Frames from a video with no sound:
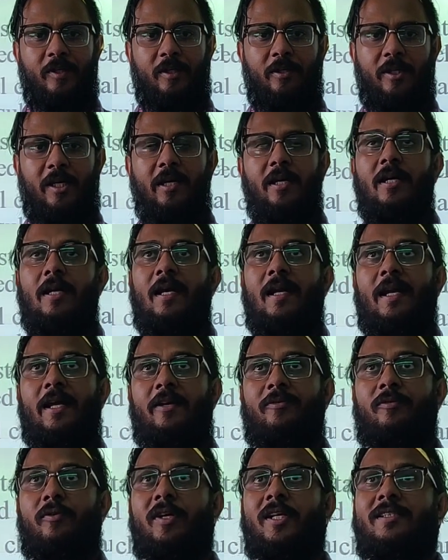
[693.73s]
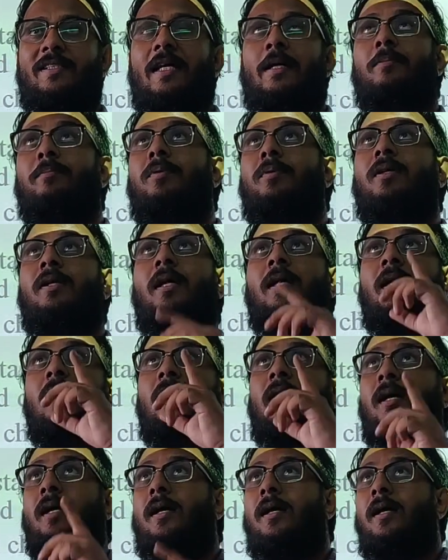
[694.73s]
Okay, like for example,
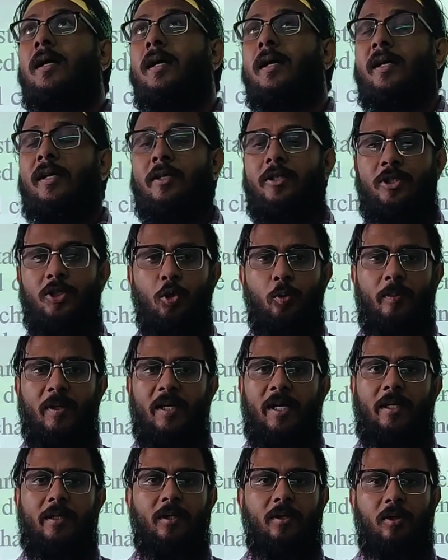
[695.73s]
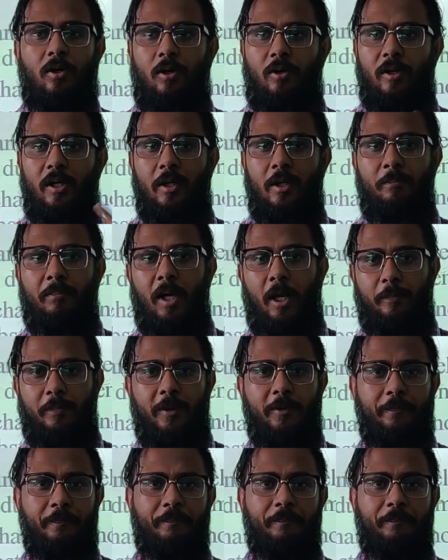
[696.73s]
in a tube light or in a bulb.